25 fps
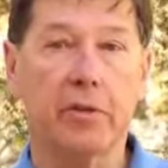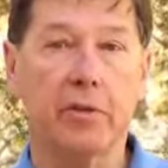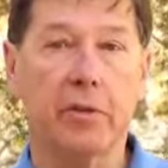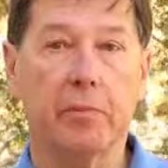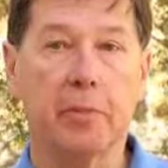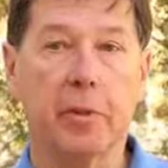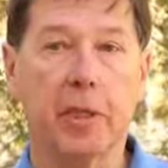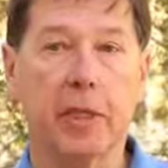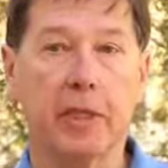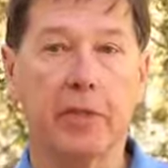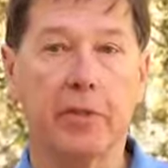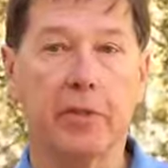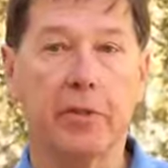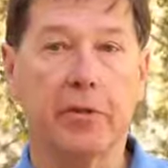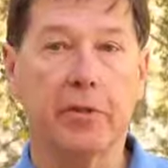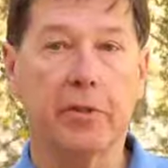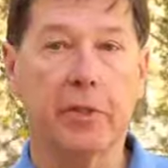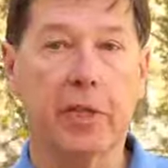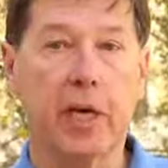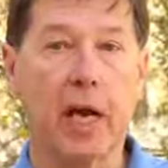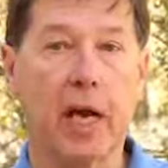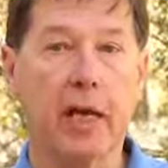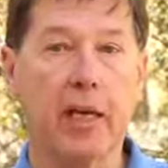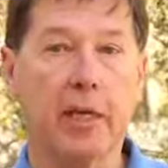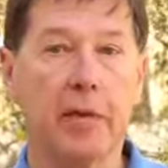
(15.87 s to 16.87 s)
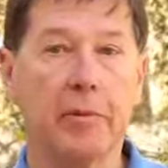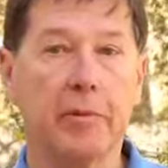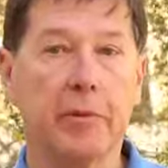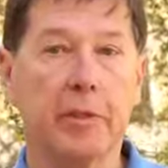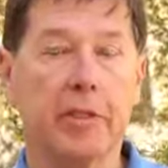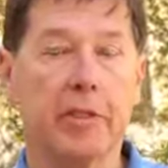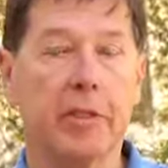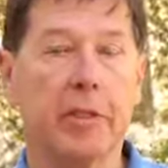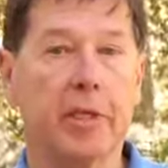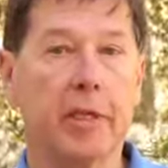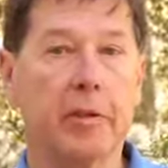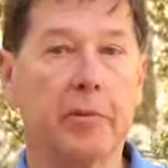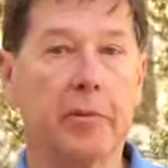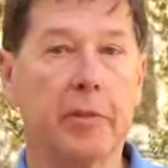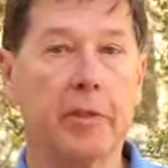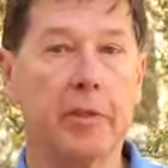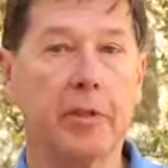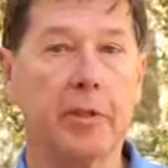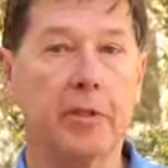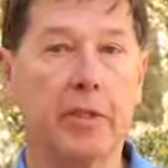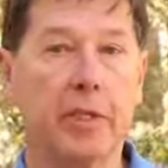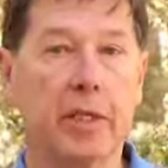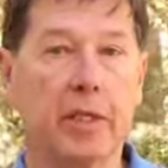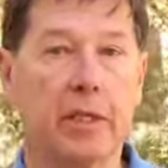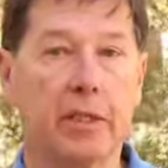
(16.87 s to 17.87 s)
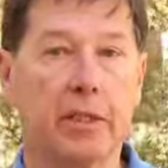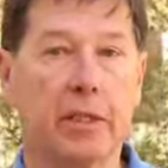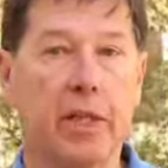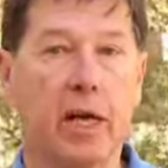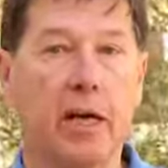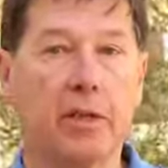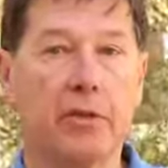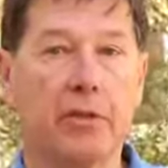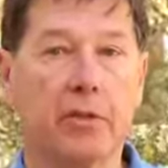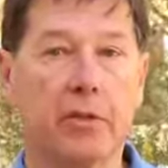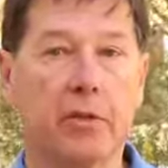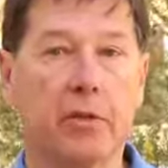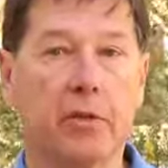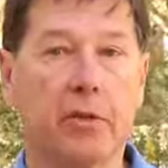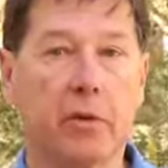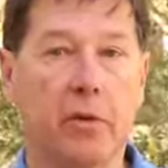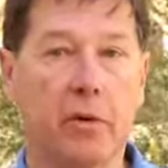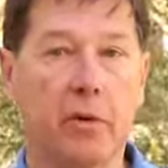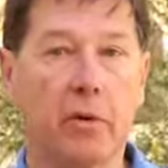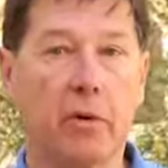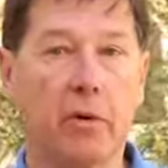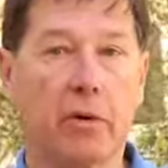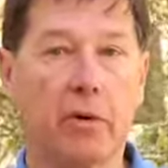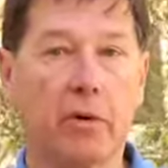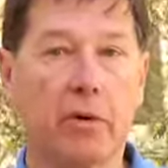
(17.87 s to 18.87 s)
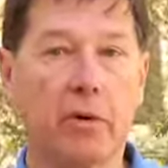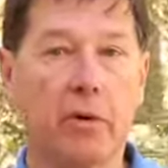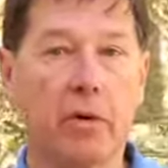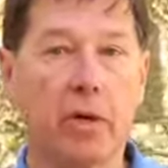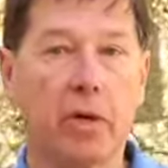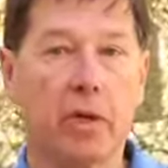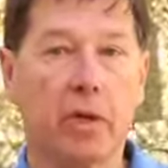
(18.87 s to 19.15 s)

to place your documents and images in a logical order